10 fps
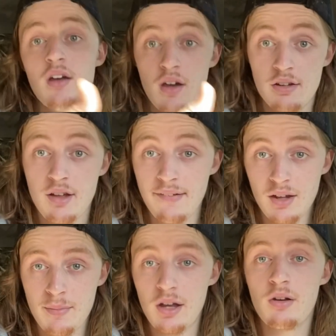Stuff
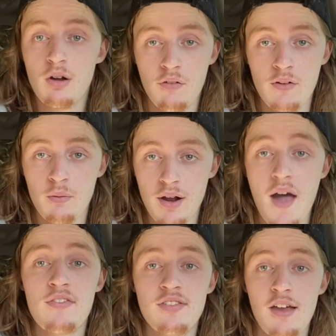that'll make your girlfriend want to
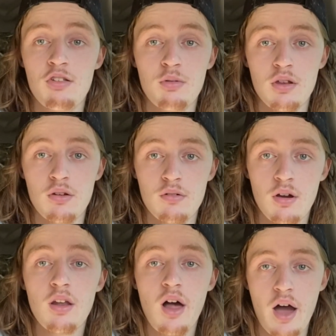have sex with you.
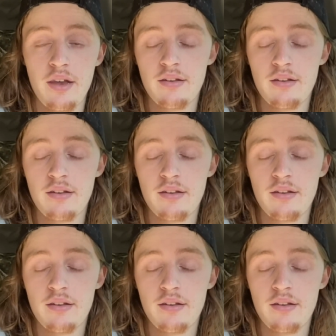A lot.